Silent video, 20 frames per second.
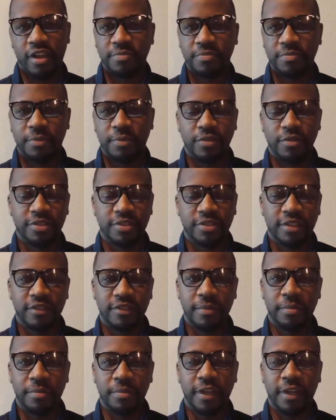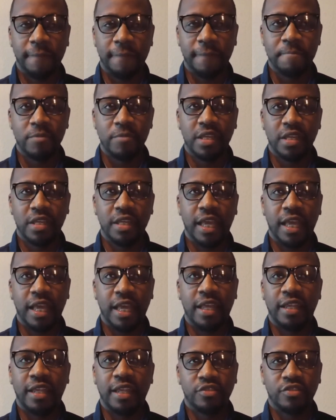Bowl TV, but and,
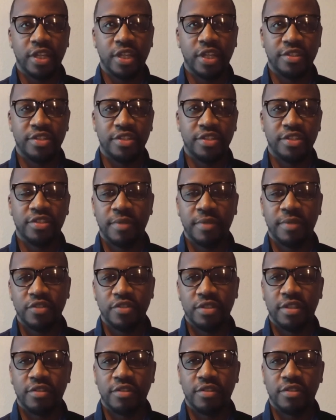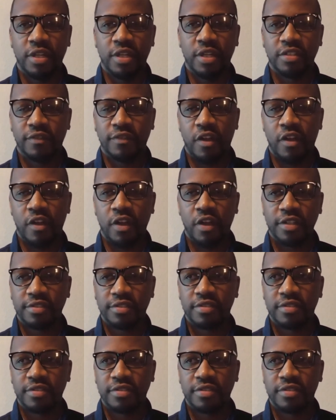and JT just mentioned it as well as far as